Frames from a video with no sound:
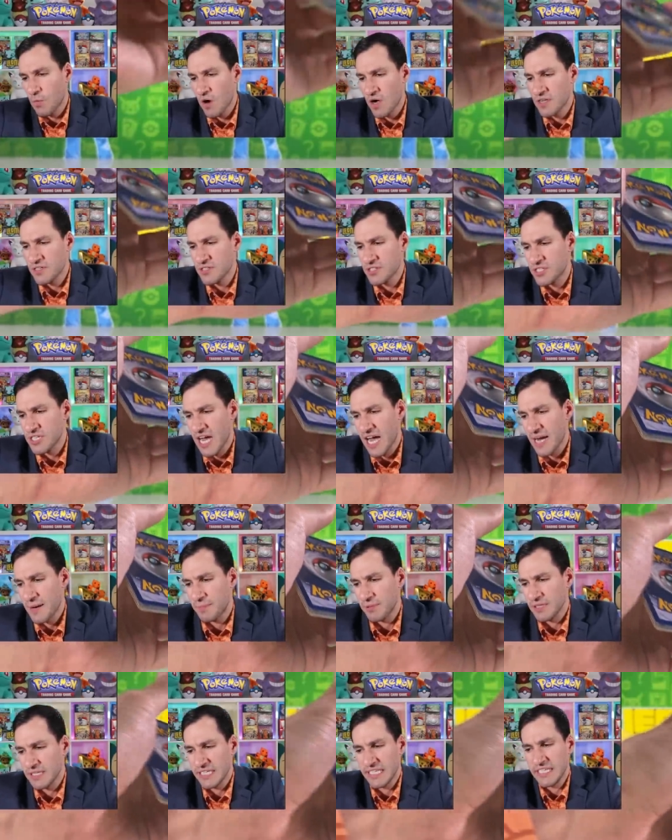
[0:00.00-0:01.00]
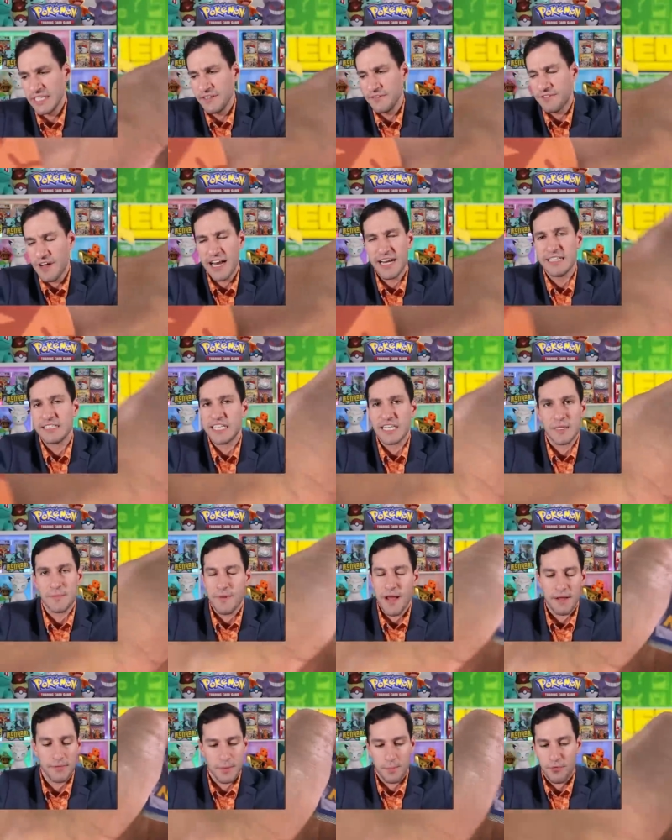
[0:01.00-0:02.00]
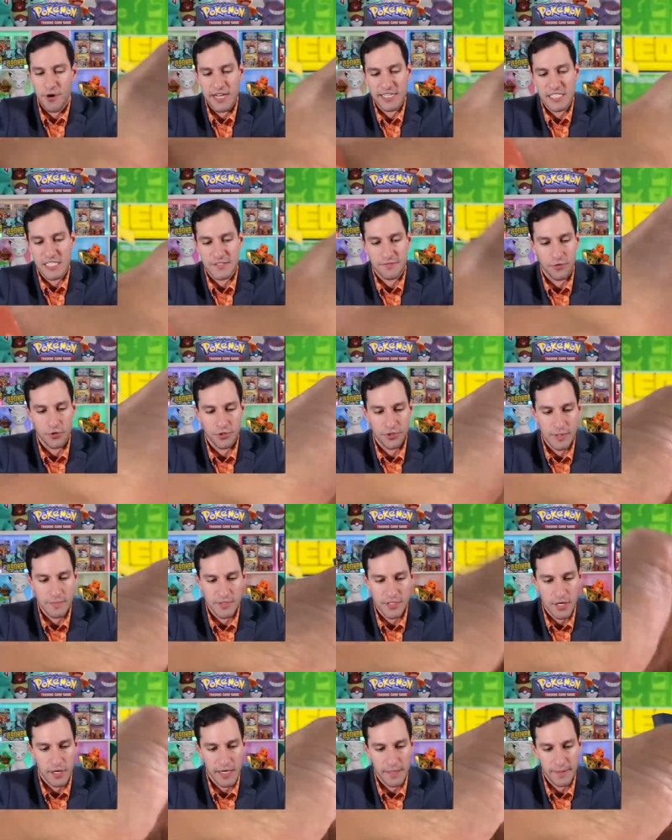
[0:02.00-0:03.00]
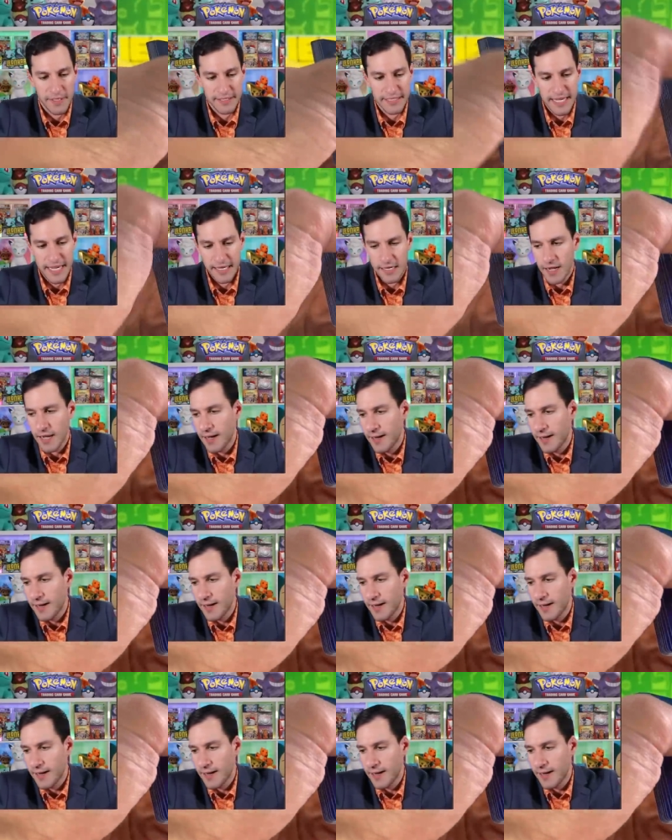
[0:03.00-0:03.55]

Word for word: ones, I believe, I didn't say the, the prices for all of them, sorry about that.